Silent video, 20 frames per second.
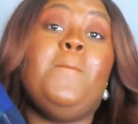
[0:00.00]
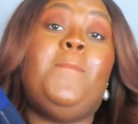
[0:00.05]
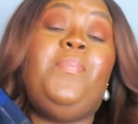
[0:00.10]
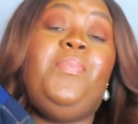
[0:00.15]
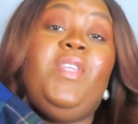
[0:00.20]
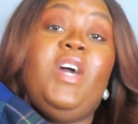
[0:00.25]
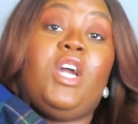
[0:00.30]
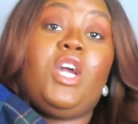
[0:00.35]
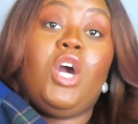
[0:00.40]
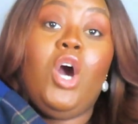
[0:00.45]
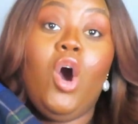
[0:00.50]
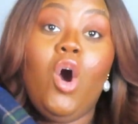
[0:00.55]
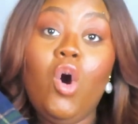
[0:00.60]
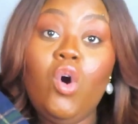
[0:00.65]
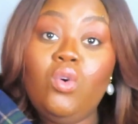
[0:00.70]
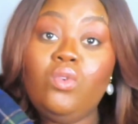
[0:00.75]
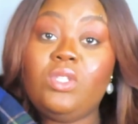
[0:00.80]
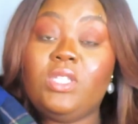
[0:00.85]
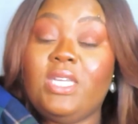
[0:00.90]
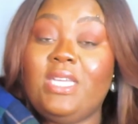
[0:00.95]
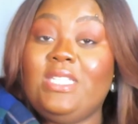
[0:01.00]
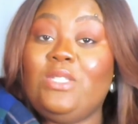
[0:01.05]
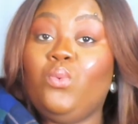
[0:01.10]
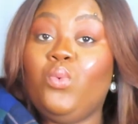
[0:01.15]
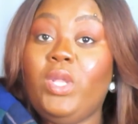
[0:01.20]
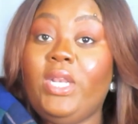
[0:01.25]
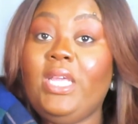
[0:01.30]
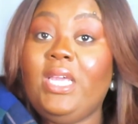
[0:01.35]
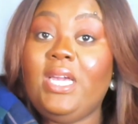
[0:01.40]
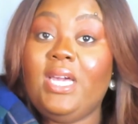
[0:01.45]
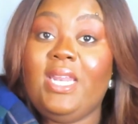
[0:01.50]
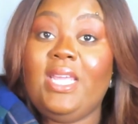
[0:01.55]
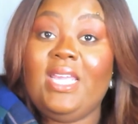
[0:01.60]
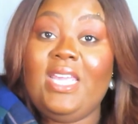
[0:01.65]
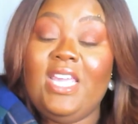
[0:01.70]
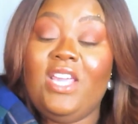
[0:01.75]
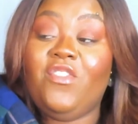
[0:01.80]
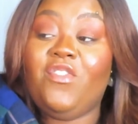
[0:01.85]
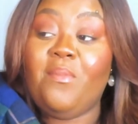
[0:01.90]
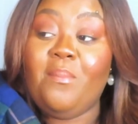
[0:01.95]
the coats is really going to
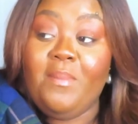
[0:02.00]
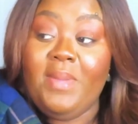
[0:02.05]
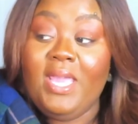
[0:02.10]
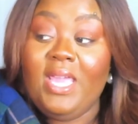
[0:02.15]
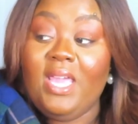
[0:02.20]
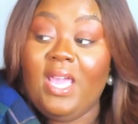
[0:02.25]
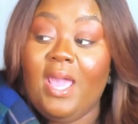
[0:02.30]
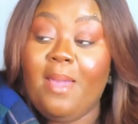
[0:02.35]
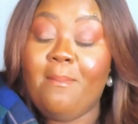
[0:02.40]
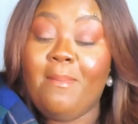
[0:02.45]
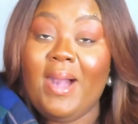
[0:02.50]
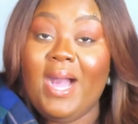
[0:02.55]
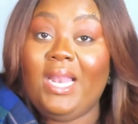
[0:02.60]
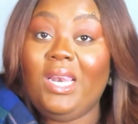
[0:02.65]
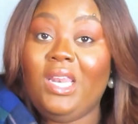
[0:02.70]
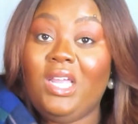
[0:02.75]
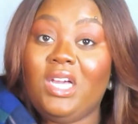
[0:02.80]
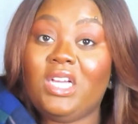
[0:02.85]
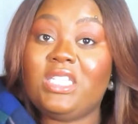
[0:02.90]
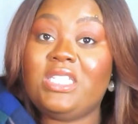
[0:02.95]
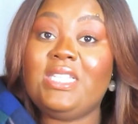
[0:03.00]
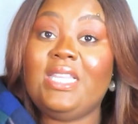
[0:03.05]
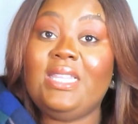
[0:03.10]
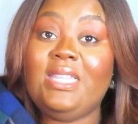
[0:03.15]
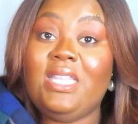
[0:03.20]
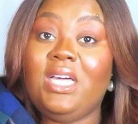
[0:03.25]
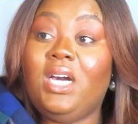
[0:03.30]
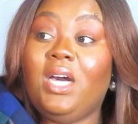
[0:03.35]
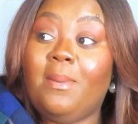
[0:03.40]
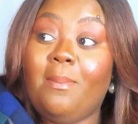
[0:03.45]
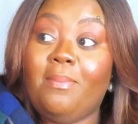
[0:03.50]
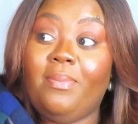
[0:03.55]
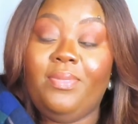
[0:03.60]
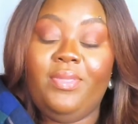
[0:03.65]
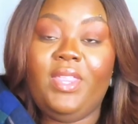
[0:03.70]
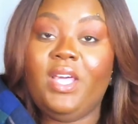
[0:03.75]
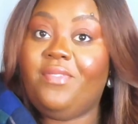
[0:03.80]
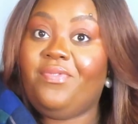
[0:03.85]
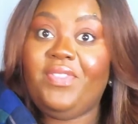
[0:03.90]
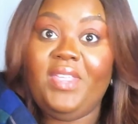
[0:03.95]
give me and my looks the
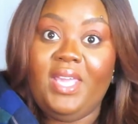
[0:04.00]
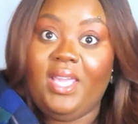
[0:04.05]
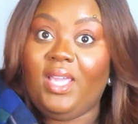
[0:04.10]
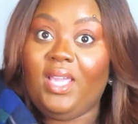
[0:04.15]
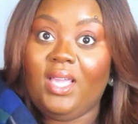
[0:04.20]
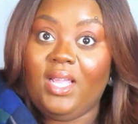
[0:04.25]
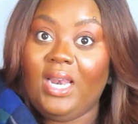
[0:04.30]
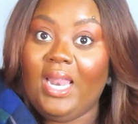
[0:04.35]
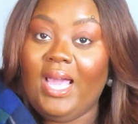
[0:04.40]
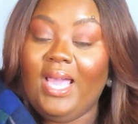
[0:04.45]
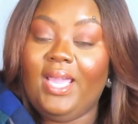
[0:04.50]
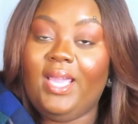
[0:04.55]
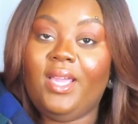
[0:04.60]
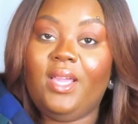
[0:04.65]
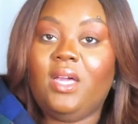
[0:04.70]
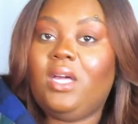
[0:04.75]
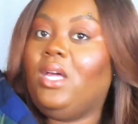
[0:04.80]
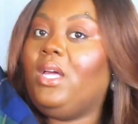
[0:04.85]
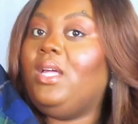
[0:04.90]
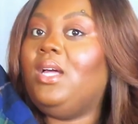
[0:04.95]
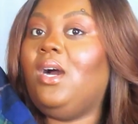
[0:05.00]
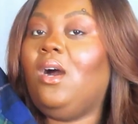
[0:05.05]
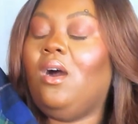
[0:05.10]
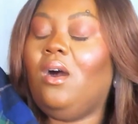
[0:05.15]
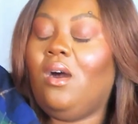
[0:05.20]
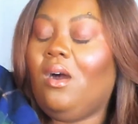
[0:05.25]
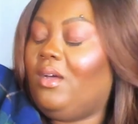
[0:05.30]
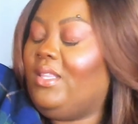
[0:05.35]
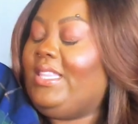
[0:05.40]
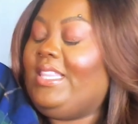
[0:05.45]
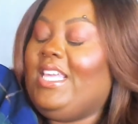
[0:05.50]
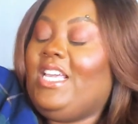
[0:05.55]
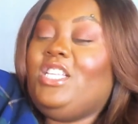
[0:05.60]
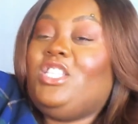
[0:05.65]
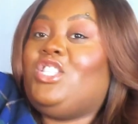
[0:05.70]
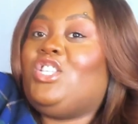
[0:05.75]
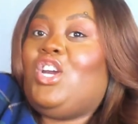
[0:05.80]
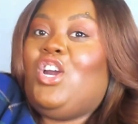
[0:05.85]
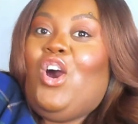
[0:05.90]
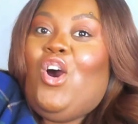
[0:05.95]
thing. Like,
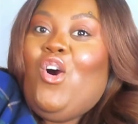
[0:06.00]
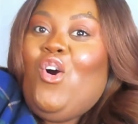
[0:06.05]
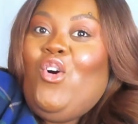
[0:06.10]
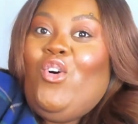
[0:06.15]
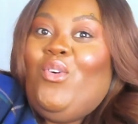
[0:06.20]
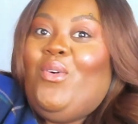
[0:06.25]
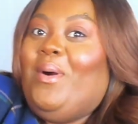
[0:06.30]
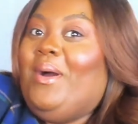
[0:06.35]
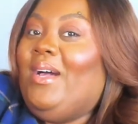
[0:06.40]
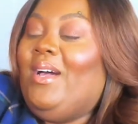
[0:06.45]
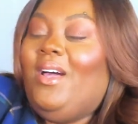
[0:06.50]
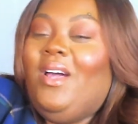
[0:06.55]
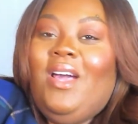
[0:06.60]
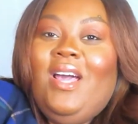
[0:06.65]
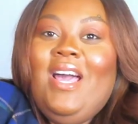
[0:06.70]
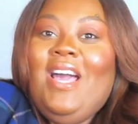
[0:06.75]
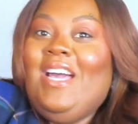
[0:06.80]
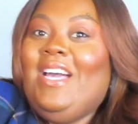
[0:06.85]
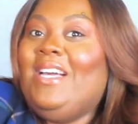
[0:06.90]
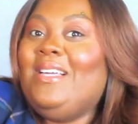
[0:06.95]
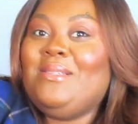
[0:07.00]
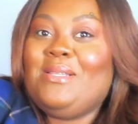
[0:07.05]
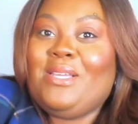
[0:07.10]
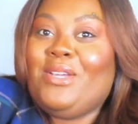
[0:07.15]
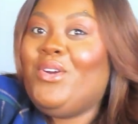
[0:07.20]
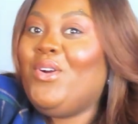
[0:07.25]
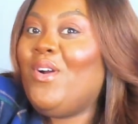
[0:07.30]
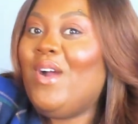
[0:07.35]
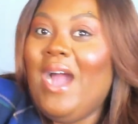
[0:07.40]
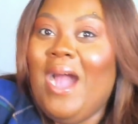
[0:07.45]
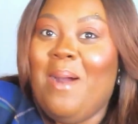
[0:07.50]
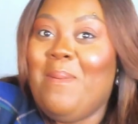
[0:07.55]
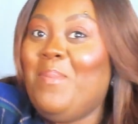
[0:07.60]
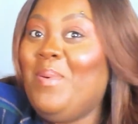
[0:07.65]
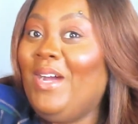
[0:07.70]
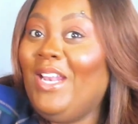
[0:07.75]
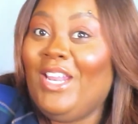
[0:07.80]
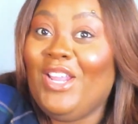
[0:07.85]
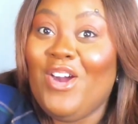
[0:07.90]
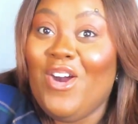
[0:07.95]
this coat, girl, I
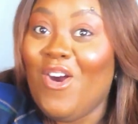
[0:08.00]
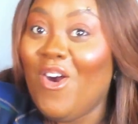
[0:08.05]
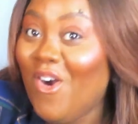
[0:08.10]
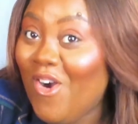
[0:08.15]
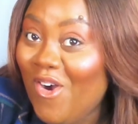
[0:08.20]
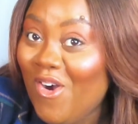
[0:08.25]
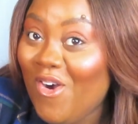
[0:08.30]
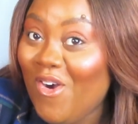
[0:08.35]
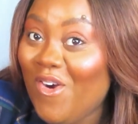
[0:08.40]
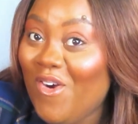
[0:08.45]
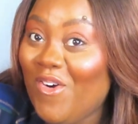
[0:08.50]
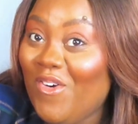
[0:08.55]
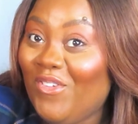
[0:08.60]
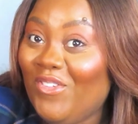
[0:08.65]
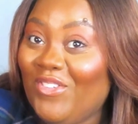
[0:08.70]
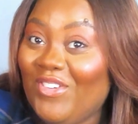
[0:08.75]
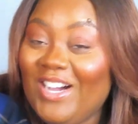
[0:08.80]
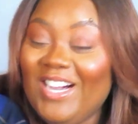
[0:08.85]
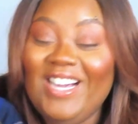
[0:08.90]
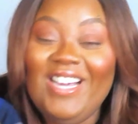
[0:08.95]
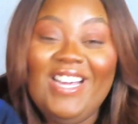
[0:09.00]
put it on.